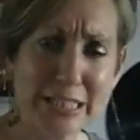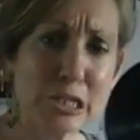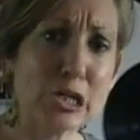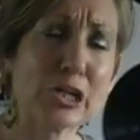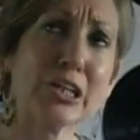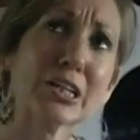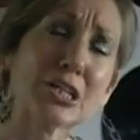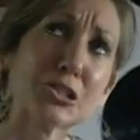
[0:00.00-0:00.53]
at
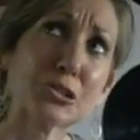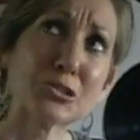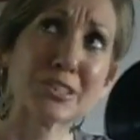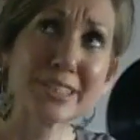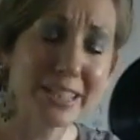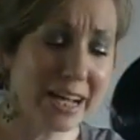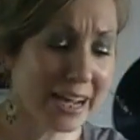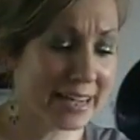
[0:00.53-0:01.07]
archaeological
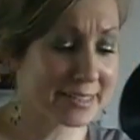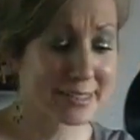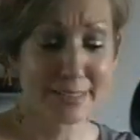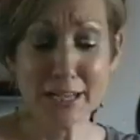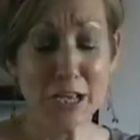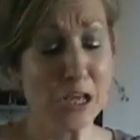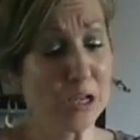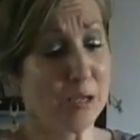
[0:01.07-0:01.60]

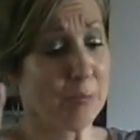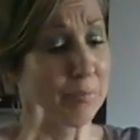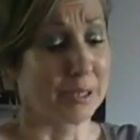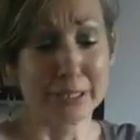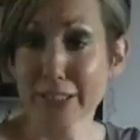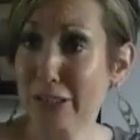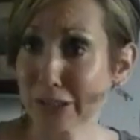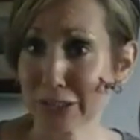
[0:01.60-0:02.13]
sites,
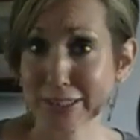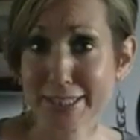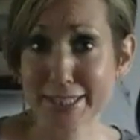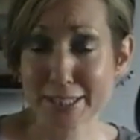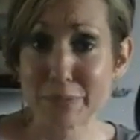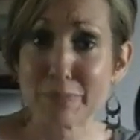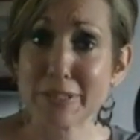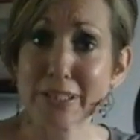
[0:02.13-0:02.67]
political
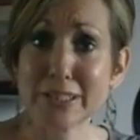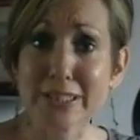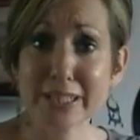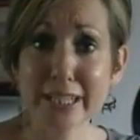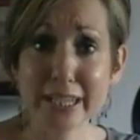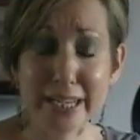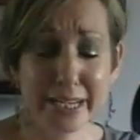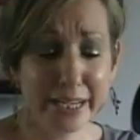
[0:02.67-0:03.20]

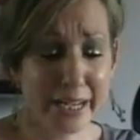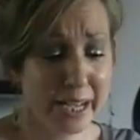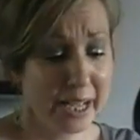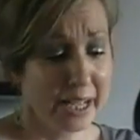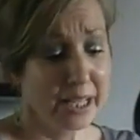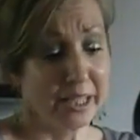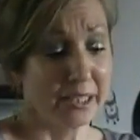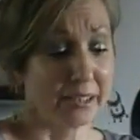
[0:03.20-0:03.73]
instability,
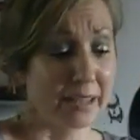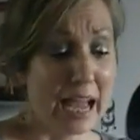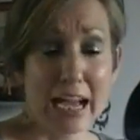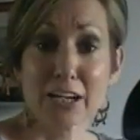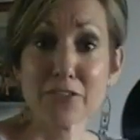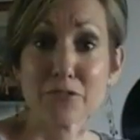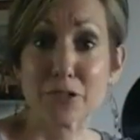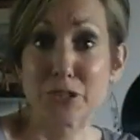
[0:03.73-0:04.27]

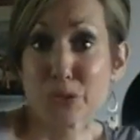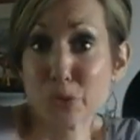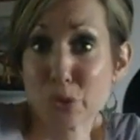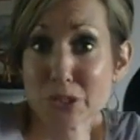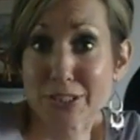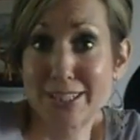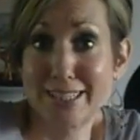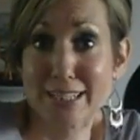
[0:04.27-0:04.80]
lack of
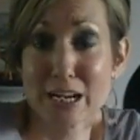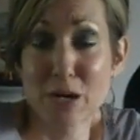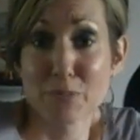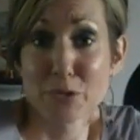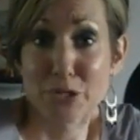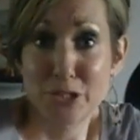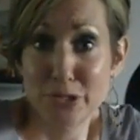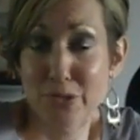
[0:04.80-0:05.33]
resources and
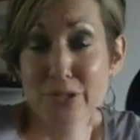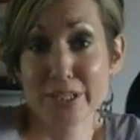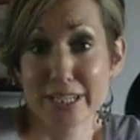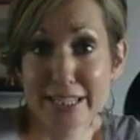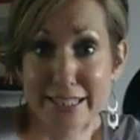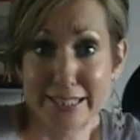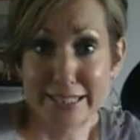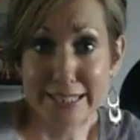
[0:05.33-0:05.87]

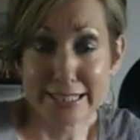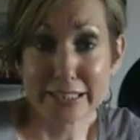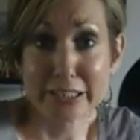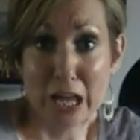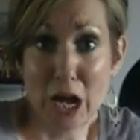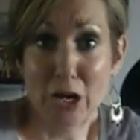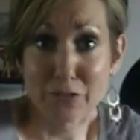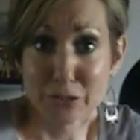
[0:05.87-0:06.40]
opportunities that
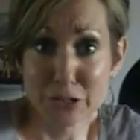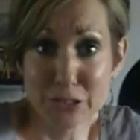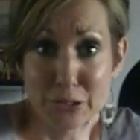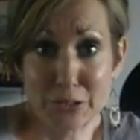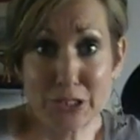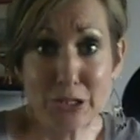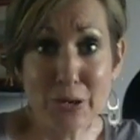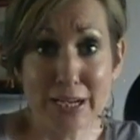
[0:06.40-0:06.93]
allow for
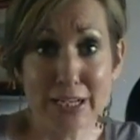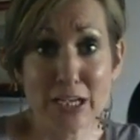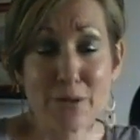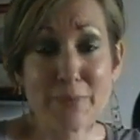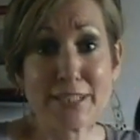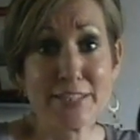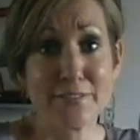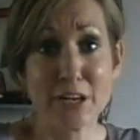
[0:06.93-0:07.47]

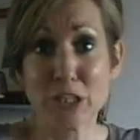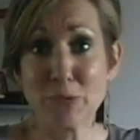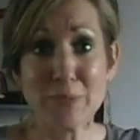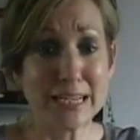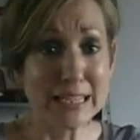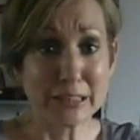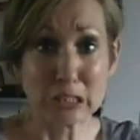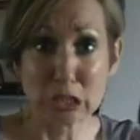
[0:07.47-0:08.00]
socioeconomic
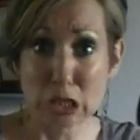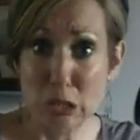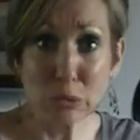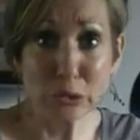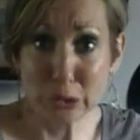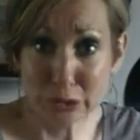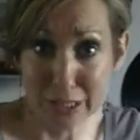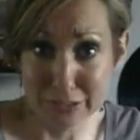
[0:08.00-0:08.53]
development at the
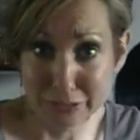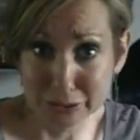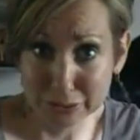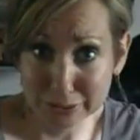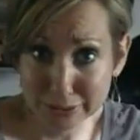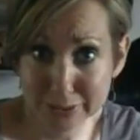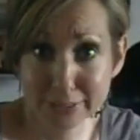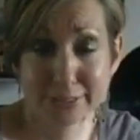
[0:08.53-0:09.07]
local
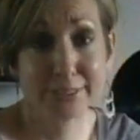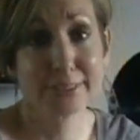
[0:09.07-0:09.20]
level.